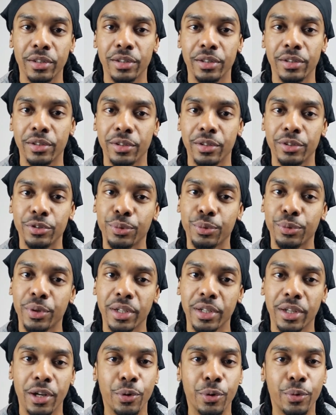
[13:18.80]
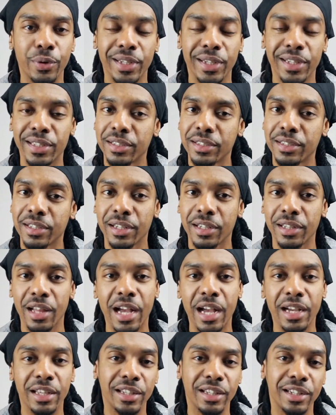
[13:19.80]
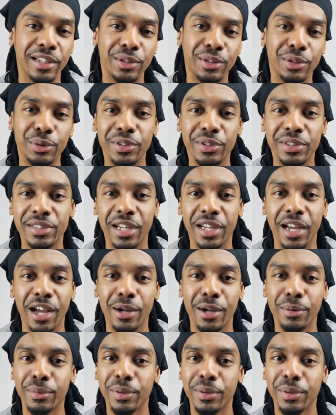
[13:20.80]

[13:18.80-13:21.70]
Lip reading: You just want to go in, clock in, do your job,